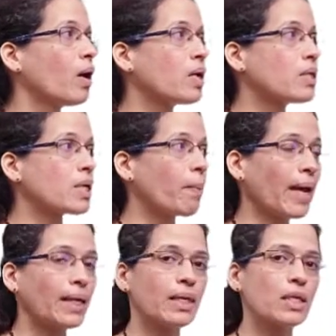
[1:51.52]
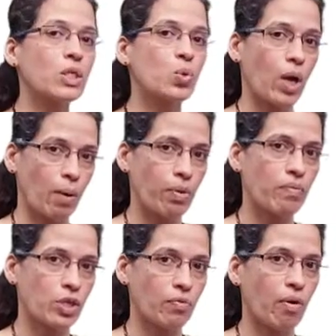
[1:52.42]
Some catheters do have
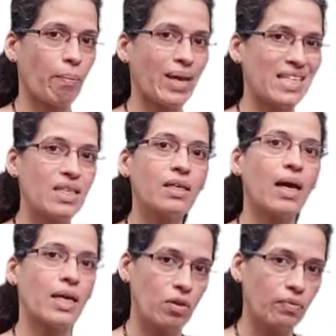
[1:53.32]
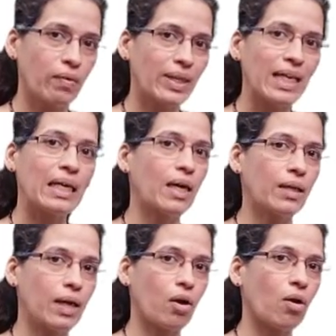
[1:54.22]
provision for pacing. As of now in India, they
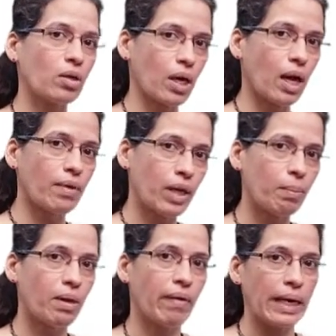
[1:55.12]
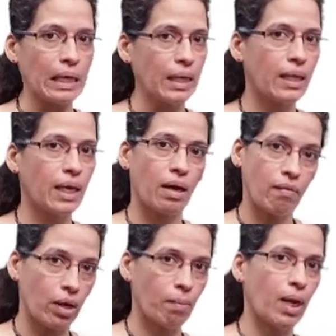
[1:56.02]
are not available widely. They are
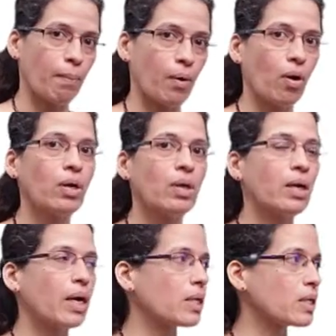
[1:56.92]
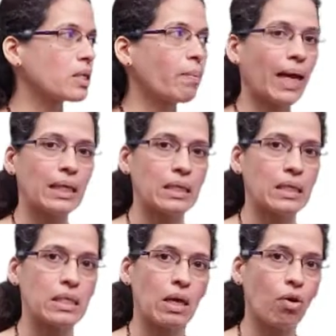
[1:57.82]
available abroad. And then some
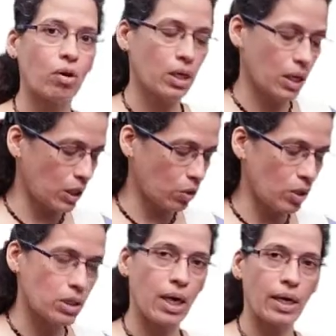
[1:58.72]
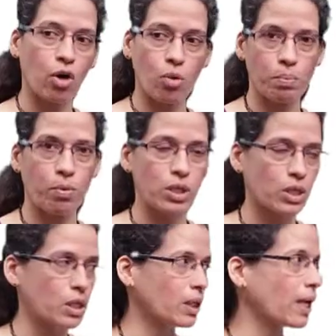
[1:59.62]
catheters have got the continuous cardiac output
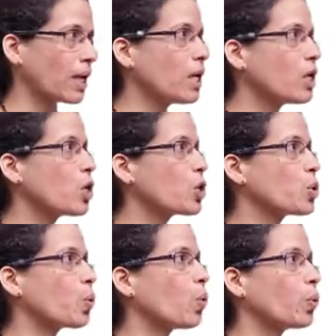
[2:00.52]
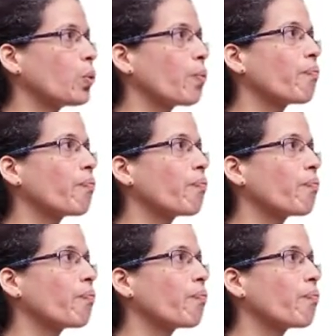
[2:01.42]
monitoring that I showed you.